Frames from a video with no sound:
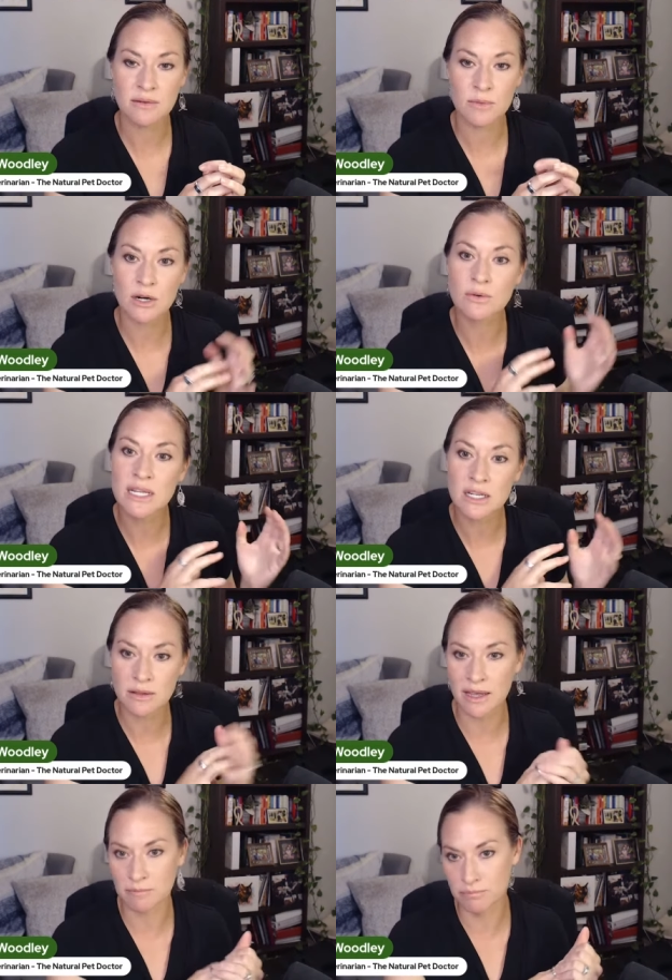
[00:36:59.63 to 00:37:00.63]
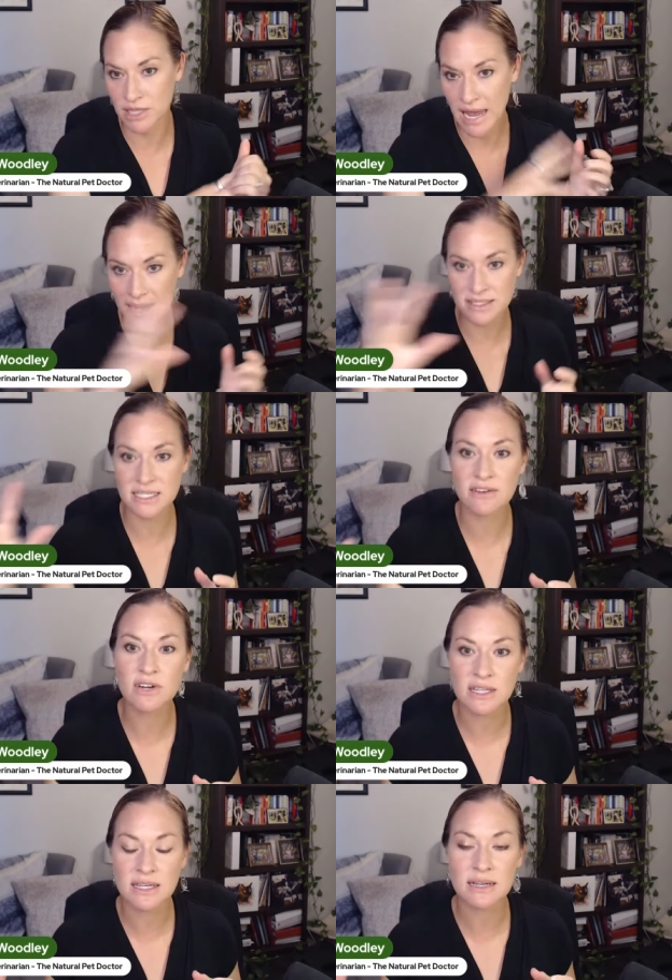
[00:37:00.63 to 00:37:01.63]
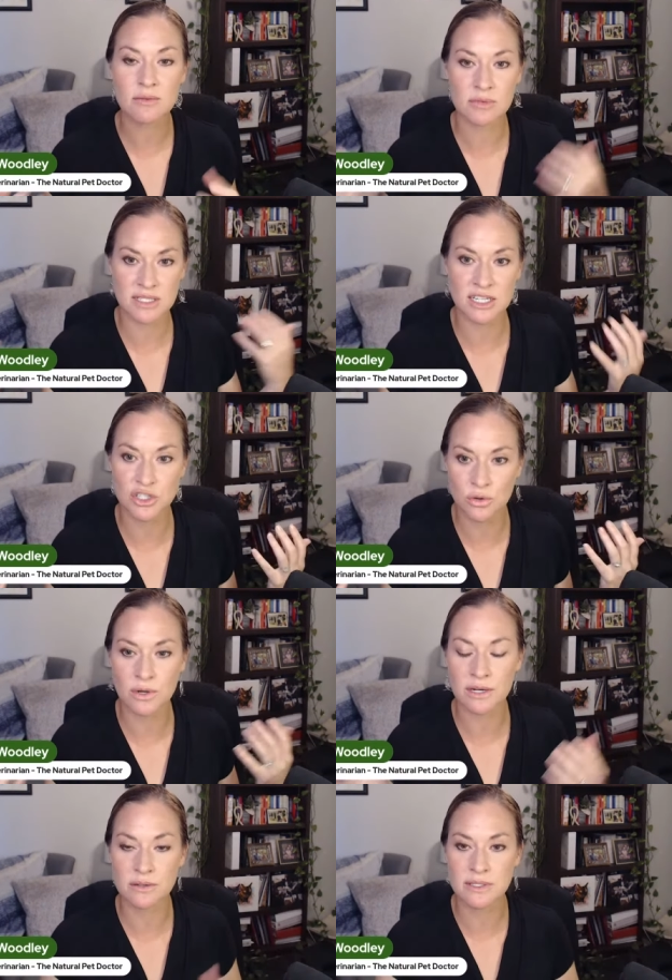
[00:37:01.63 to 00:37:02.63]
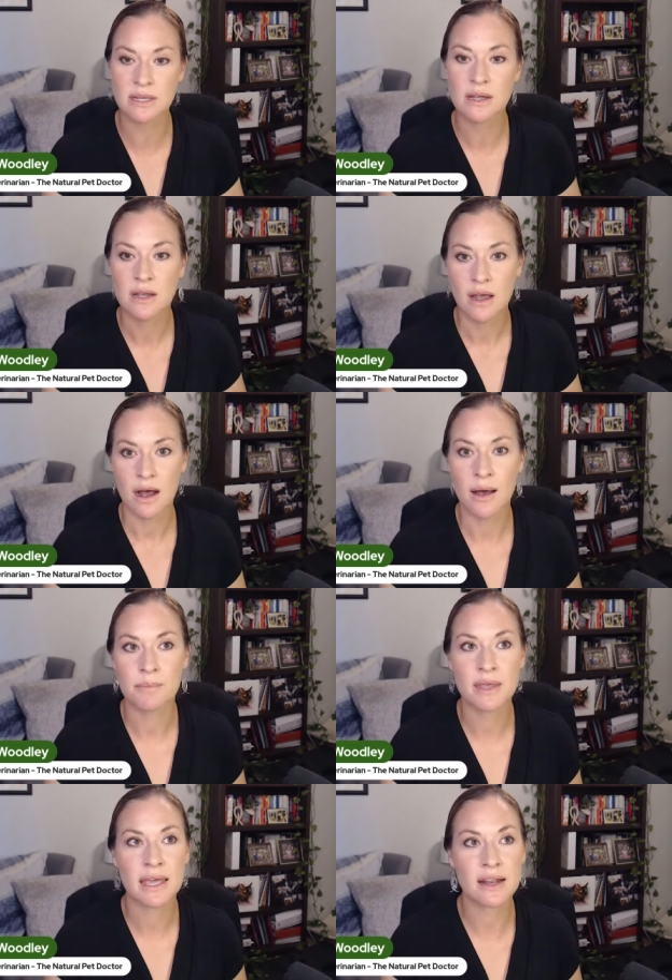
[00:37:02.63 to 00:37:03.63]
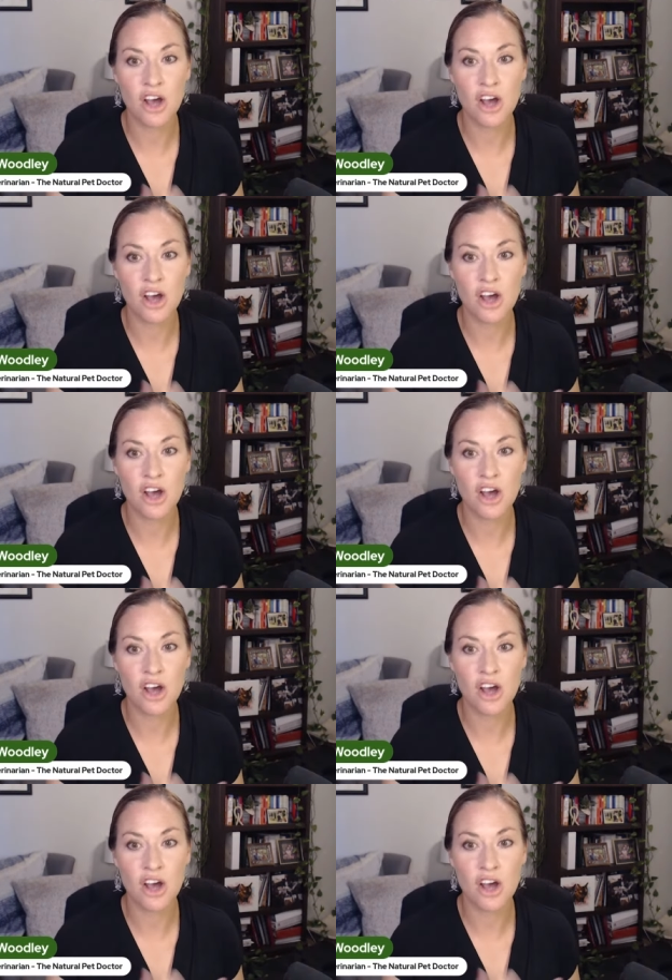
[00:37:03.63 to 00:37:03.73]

We don't need to like blast everything. Essential oils can